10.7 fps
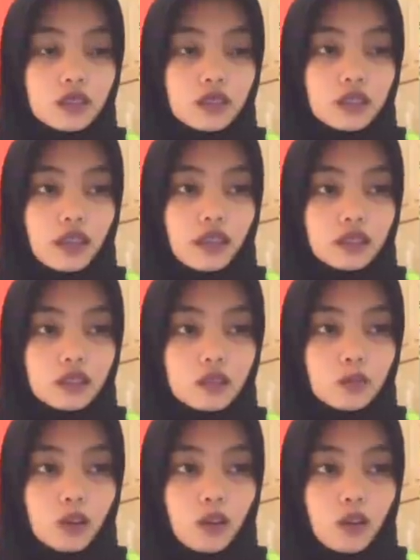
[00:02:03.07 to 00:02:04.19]
attendance
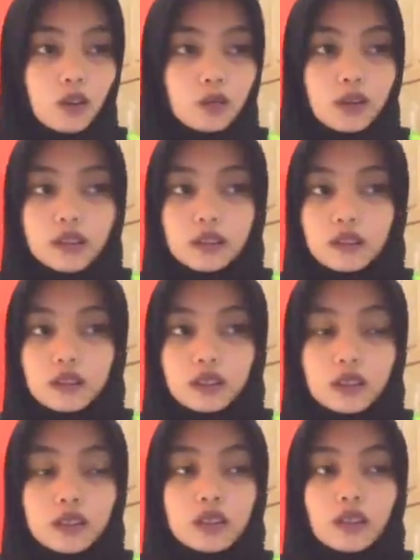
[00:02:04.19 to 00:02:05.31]
by
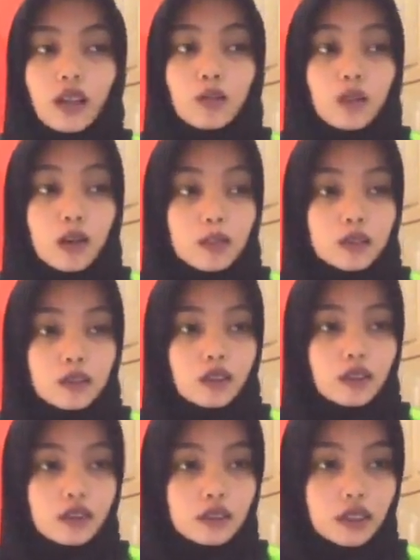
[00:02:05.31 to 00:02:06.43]
reading the alphabet
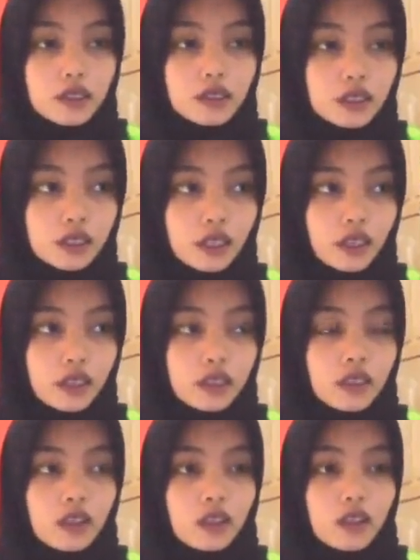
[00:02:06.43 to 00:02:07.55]
together, asking and
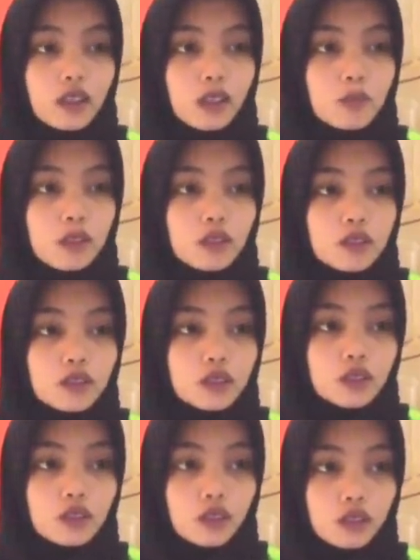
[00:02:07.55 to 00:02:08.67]

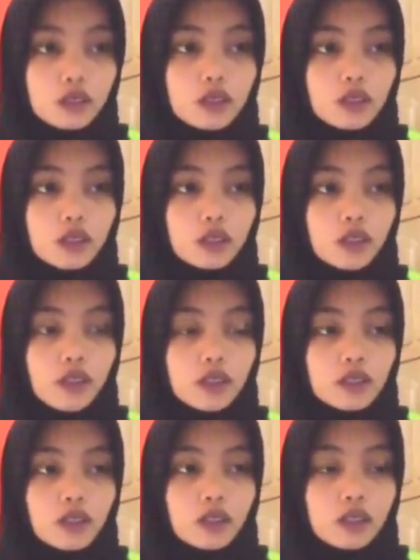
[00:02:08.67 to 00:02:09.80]
mention today's
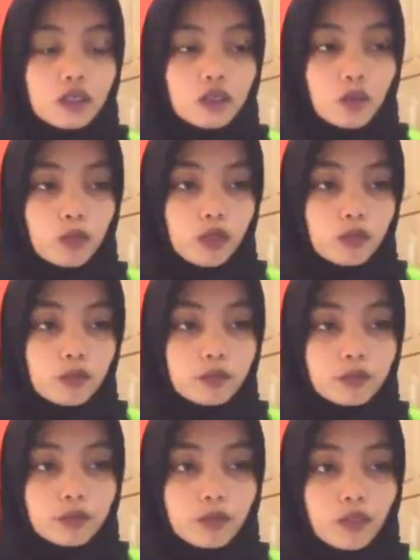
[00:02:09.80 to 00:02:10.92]
learning topic.
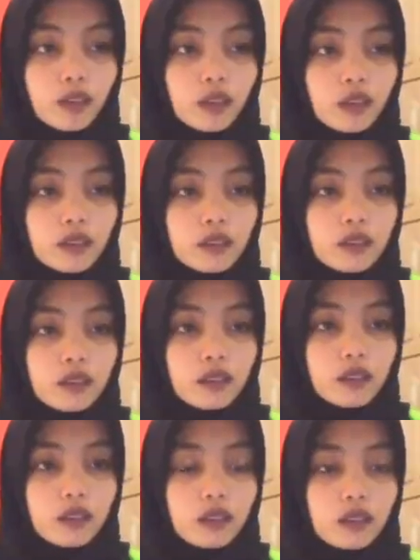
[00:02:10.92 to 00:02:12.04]

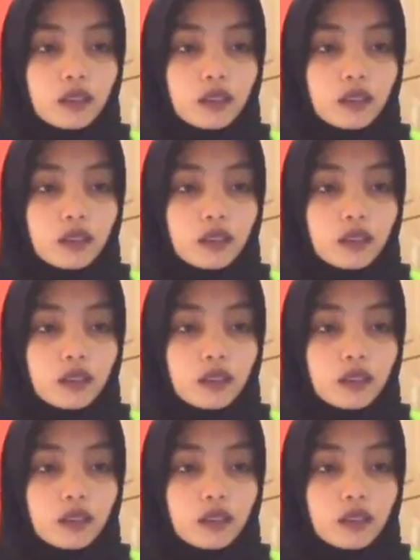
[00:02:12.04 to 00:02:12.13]
The